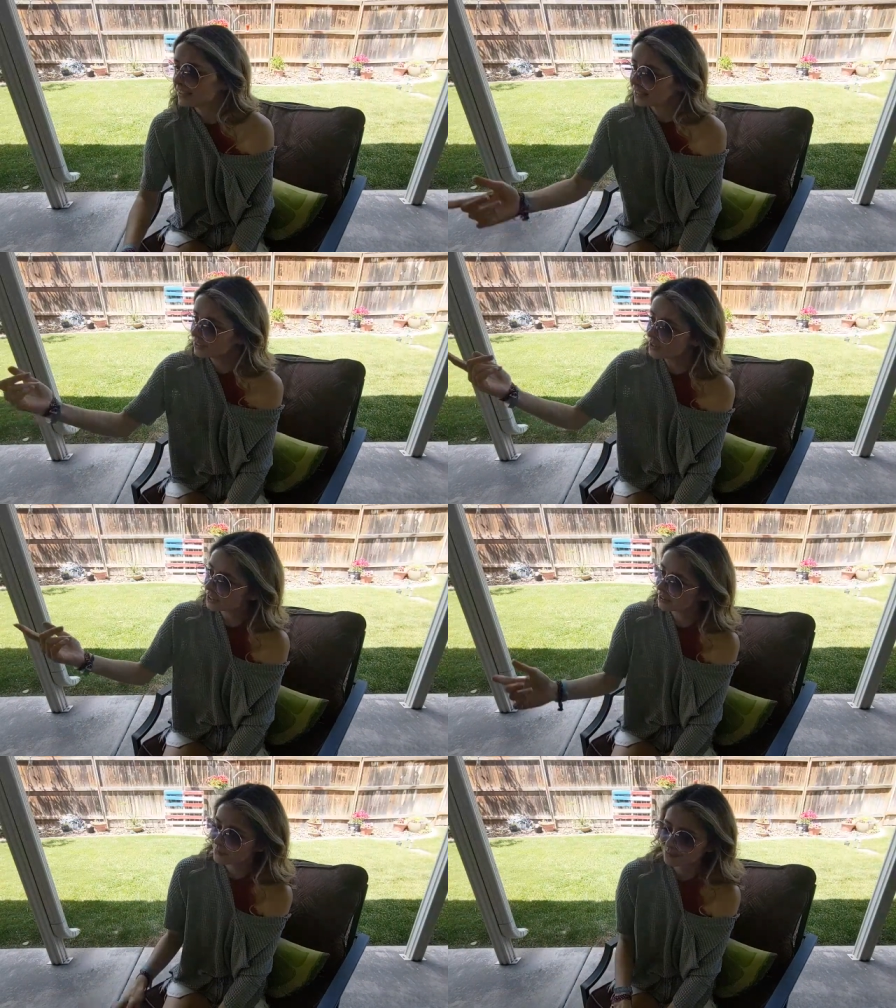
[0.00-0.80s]
See,
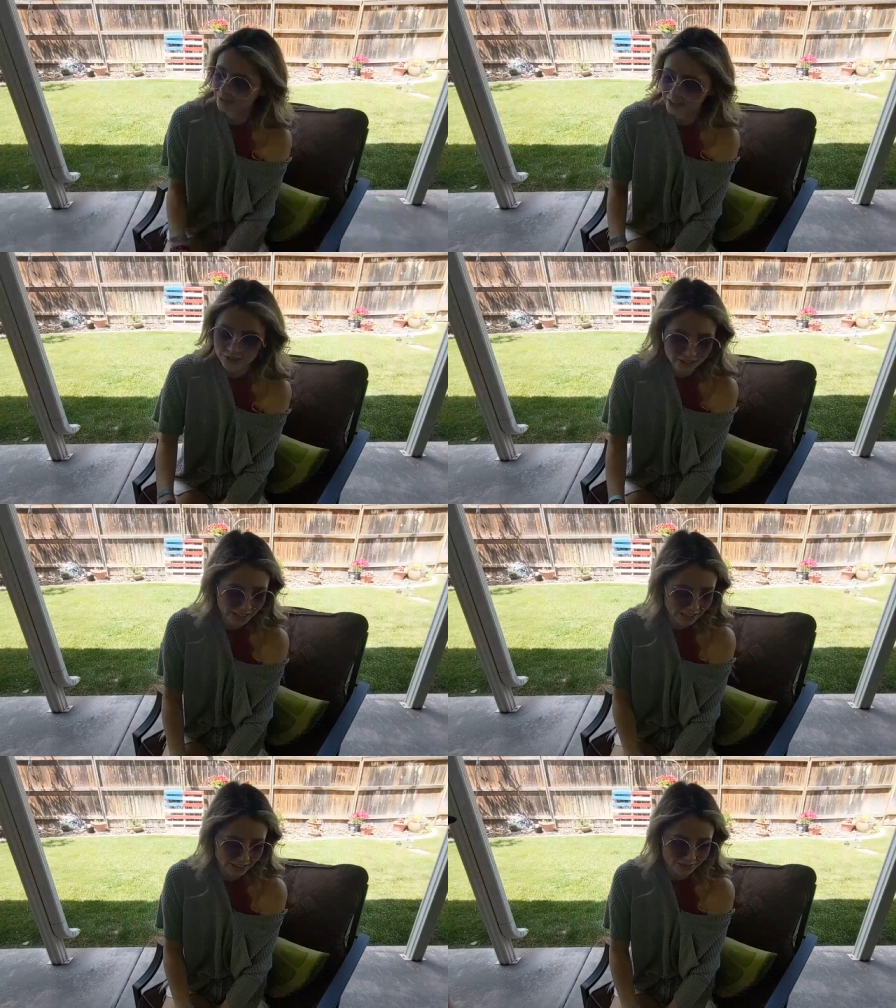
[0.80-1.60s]
look. Here's a
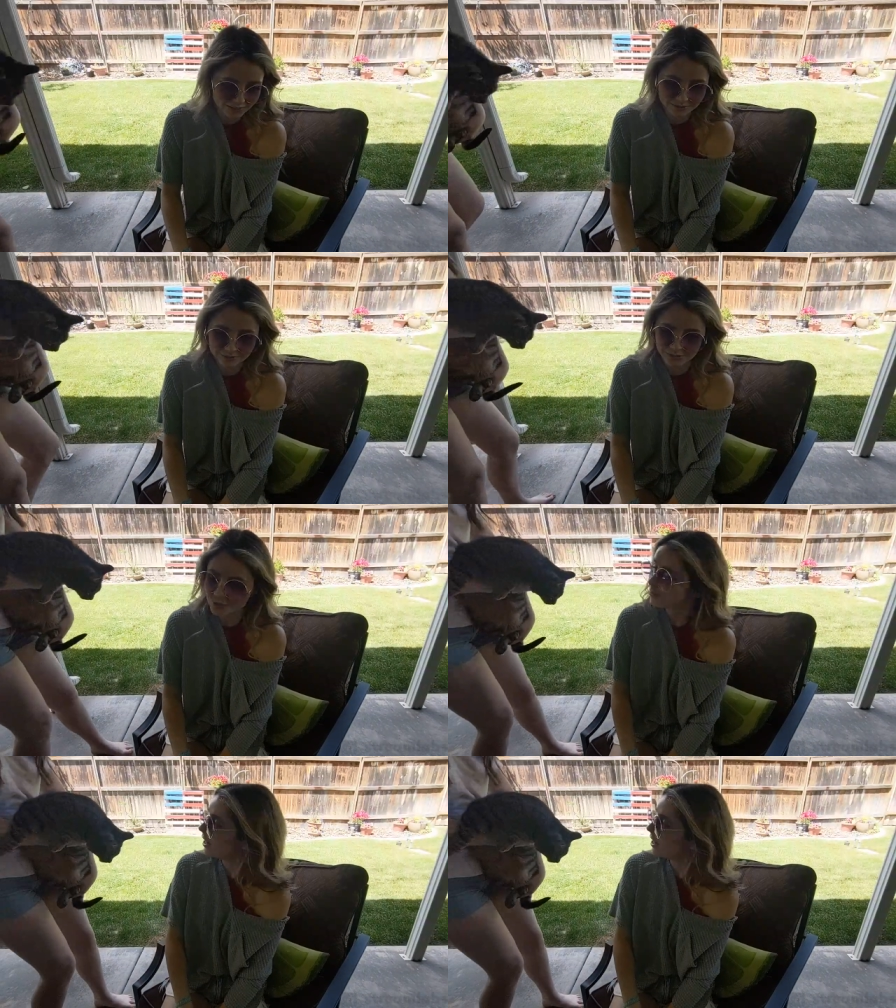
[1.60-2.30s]
kitty. Here's